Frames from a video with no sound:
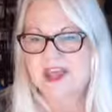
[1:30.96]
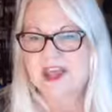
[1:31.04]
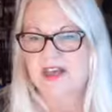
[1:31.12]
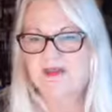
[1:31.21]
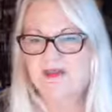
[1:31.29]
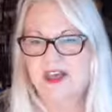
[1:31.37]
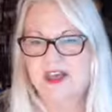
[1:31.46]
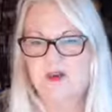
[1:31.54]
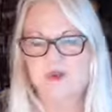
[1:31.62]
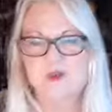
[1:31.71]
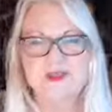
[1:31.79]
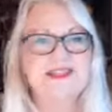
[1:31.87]

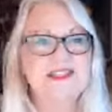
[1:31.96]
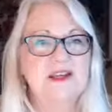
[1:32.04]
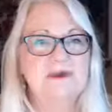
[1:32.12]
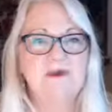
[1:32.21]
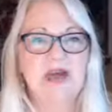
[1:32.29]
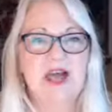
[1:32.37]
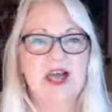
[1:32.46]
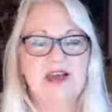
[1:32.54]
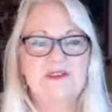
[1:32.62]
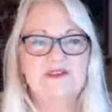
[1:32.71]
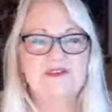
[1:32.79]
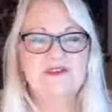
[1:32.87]
the wisdom
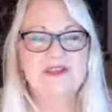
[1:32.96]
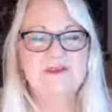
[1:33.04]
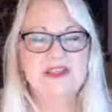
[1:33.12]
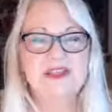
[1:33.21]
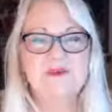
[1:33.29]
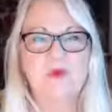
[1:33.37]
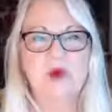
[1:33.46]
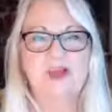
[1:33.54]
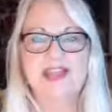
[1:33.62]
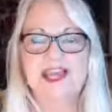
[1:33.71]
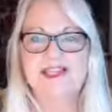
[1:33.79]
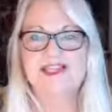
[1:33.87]
of some of the
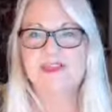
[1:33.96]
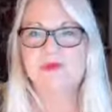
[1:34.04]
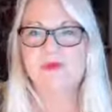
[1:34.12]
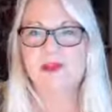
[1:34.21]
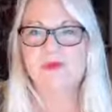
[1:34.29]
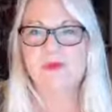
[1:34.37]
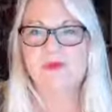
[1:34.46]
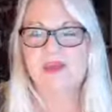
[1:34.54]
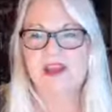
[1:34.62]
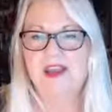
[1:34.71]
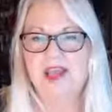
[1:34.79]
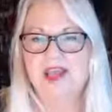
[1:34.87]
broadcasting people
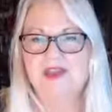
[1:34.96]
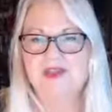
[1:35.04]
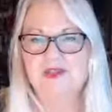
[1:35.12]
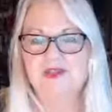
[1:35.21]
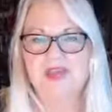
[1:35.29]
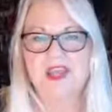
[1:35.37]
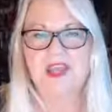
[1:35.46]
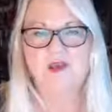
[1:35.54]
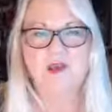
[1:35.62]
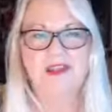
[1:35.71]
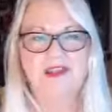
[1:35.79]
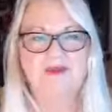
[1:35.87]
that I associate
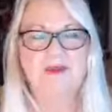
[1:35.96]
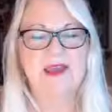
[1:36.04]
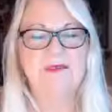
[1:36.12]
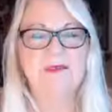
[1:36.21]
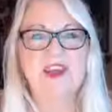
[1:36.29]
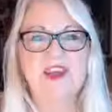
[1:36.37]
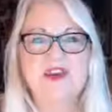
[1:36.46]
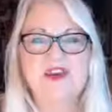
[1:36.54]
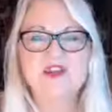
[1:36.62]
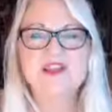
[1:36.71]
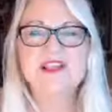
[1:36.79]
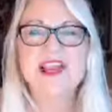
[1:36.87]
with, my
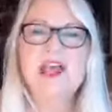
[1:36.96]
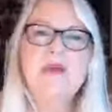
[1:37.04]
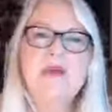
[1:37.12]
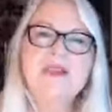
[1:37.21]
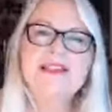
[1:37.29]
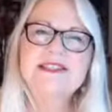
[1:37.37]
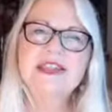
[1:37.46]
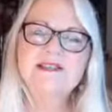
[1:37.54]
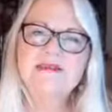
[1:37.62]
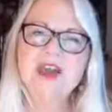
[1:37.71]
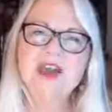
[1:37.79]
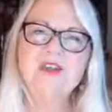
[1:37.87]
peers, because they
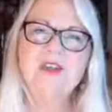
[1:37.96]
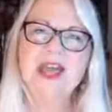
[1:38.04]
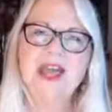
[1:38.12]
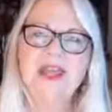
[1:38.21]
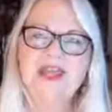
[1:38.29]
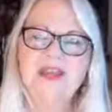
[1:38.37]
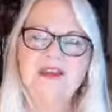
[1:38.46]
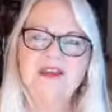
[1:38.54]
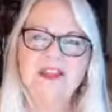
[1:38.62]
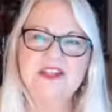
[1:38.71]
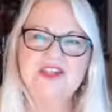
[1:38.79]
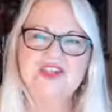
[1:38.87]
felt like
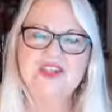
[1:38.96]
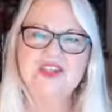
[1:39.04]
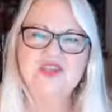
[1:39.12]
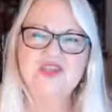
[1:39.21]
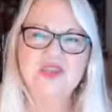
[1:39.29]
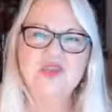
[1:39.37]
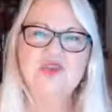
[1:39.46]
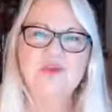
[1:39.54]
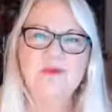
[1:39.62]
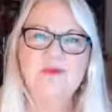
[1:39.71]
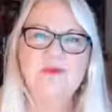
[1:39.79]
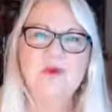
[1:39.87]
it, the show should
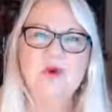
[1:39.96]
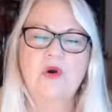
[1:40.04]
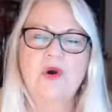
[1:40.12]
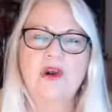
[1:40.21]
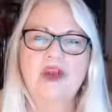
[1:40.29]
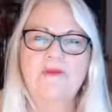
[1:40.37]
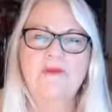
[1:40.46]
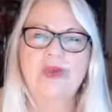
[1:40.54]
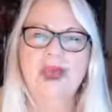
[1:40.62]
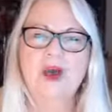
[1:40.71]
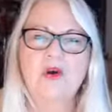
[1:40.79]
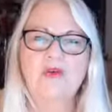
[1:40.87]
be more
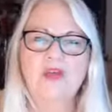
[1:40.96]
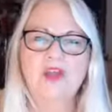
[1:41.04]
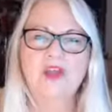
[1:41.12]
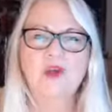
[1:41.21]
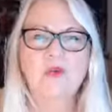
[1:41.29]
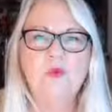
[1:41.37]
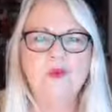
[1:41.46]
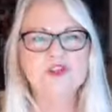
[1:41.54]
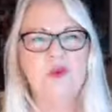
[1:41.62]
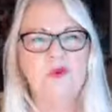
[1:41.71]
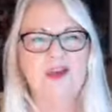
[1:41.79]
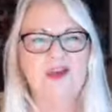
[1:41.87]
about what's
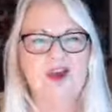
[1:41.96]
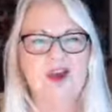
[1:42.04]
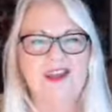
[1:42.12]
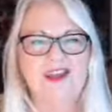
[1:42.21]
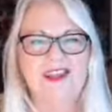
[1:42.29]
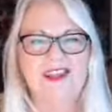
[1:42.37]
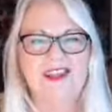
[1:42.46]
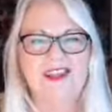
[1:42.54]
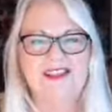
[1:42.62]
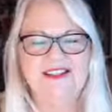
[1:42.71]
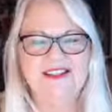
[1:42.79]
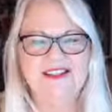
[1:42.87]
going on
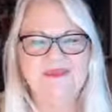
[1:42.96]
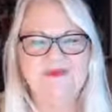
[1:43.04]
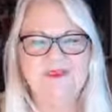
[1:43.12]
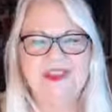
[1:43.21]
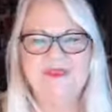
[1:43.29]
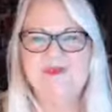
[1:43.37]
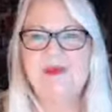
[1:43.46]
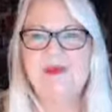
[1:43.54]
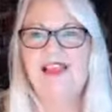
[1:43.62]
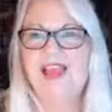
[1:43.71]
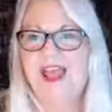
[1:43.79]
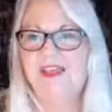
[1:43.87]
in in my
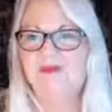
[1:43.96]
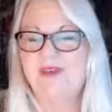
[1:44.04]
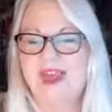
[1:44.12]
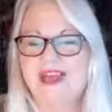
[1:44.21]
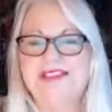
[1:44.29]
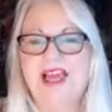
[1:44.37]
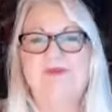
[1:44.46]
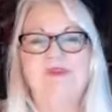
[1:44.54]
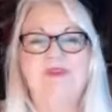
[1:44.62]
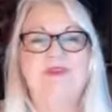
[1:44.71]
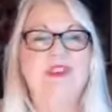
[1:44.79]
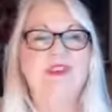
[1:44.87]
life as I'm
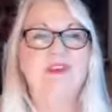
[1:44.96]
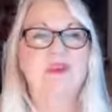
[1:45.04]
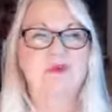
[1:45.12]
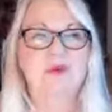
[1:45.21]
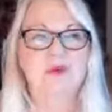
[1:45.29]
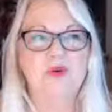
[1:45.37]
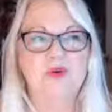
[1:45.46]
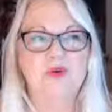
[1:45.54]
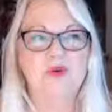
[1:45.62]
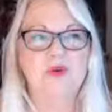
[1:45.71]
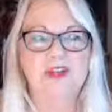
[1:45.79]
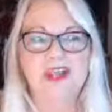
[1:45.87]
moving
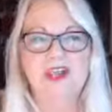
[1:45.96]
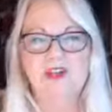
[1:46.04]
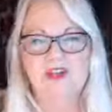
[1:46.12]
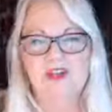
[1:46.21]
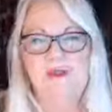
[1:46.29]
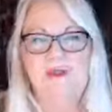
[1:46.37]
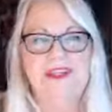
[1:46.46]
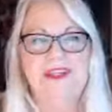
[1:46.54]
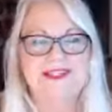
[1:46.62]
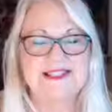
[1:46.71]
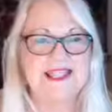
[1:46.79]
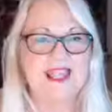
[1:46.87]
through, you know,
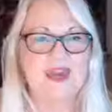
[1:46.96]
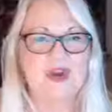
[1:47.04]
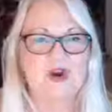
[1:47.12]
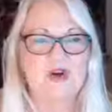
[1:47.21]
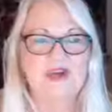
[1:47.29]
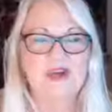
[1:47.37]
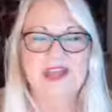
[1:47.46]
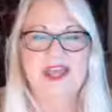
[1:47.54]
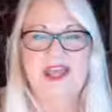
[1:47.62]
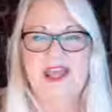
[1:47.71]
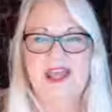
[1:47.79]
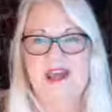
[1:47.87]
being single,
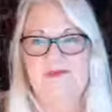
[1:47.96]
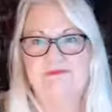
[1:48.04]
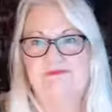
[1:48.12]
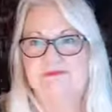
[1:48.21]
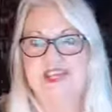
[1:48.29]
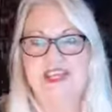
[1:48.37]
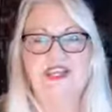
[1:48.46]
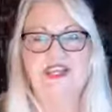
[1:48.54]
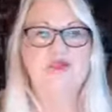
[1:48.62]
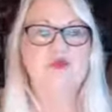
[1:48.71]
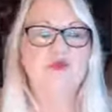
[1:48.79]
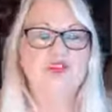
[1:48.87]
um, getting
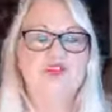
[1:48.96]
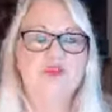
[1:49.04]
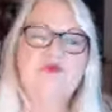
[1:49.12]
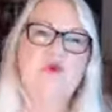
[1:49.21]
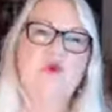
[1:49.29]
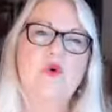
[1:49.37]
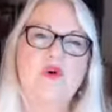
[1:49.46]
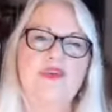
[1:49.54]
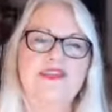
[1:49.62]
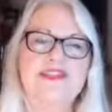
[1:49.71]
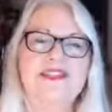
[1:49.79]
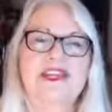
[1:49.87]
through the
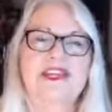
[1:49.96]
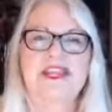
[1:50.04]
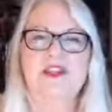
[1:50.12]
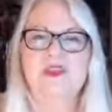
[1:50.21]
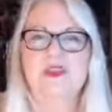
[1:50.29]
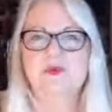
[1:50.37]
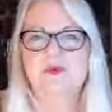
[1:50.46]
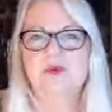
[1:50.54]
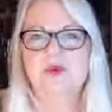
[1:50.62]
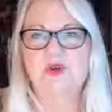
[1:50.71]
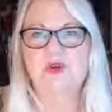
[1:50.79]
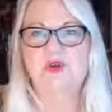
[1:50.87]
divorce, getting
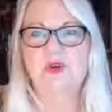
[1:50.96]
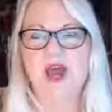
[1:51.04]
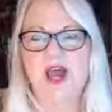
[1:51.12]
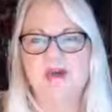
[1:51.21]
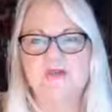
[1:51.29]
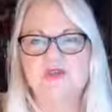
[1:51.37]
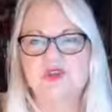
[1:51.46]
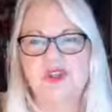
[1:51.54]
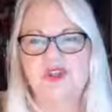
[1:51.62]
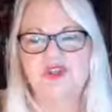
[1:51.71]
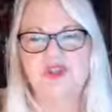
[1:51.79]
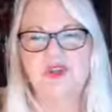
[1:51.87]
through um,
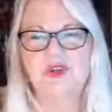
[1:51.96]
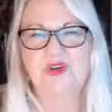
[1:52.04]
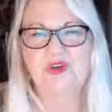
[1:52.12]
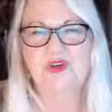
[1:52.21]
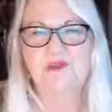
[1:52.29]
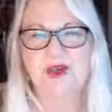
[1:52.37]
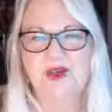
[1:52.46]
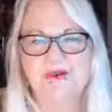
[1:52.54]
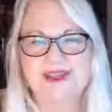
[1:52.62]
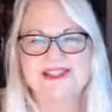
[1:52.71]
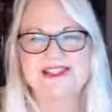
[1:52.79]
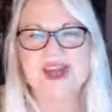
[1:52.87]
starting to learn about
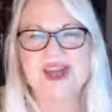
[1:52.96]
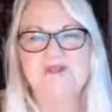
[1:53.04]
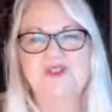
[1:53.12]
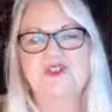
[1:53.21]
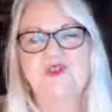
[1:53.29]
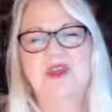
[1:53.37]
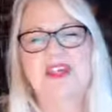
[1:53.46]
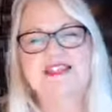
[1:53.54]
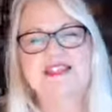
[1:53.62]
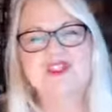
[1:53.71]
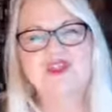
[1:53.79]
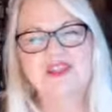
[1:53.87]
myself, the
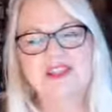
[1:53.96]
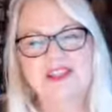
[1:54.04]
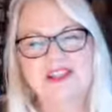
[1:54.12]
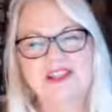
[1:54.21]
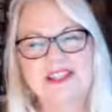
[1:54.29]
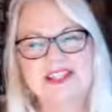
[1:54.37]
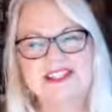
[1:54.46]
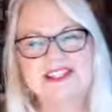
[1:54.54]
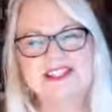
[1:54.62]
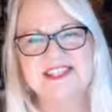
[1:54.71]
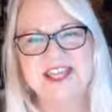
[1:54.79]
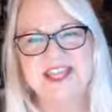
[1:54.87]
transition into
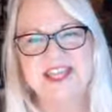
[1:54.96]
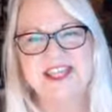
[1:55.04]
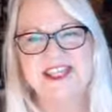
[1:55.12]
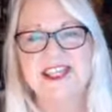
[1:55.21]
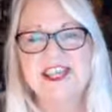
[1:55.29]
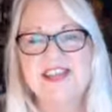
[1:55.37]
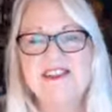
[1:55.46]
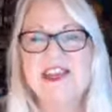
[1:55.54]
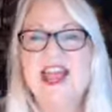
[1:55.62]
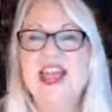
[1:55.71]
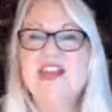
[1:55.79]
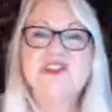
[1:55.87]
dating, then
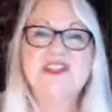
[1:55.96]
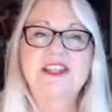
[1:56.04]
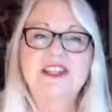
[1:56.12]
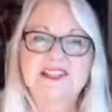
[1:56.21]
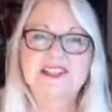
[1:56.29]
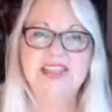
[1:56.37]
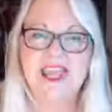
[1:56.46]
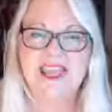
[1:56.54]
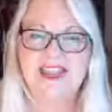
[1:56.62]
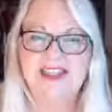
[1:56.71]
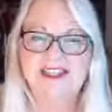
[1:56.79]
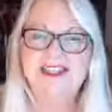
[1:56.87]
actually
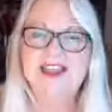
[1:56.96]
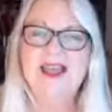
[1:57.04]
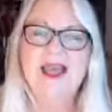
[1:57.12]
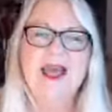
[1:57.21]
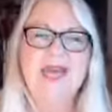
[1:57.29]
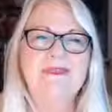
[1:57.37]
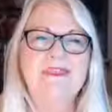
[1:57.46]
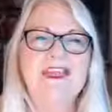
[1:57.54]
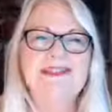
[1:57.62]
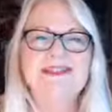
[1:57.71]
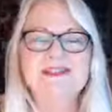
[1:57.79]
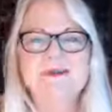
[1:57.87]
dating, and
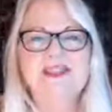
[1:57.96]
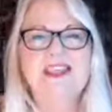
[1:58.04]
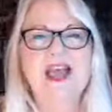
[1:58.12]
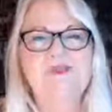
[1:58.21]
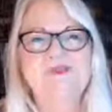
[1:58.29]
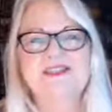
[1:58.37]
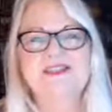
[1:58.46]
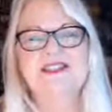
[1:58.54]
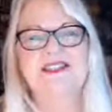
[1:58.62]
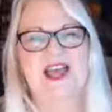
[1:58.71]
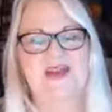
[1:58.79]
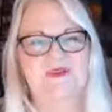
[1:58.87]
then some of the ups and
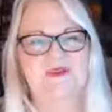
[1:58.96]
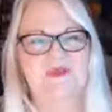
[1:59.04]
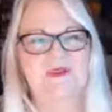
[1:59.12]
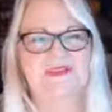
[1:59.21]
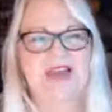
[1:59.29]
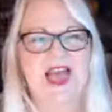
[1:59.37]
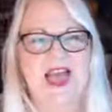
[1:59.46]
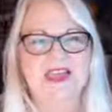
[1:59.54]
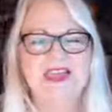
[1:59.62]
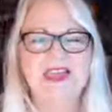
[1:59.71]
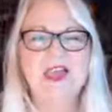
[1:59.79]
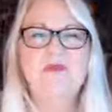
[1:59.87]
downs with
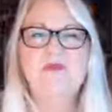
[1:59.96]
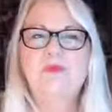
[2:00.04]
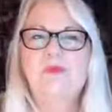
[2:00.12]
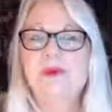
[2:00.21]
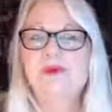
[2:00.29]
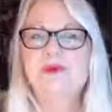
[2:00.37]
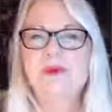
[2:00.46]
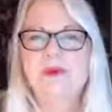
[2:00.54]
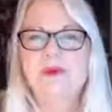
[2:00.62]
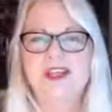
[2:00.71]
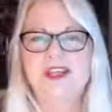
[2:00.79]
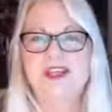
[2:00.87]
that,
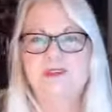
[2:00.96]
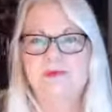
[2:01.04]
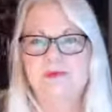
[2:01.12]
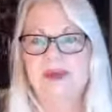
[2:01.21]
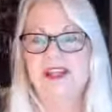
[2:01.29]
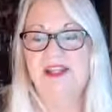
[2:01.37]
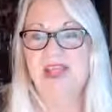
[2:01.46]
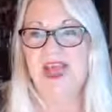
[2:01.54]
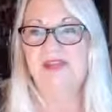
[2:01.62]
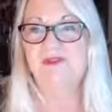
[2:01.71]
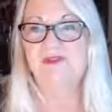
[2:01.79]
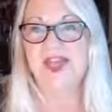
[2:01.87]
rebuilding my
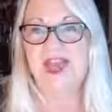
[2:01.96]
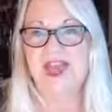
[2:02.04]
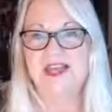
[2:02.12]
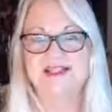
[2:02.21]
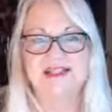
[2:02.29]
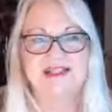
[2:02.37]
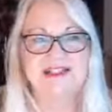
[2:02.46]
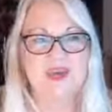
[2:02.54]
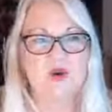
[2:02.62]
life as a single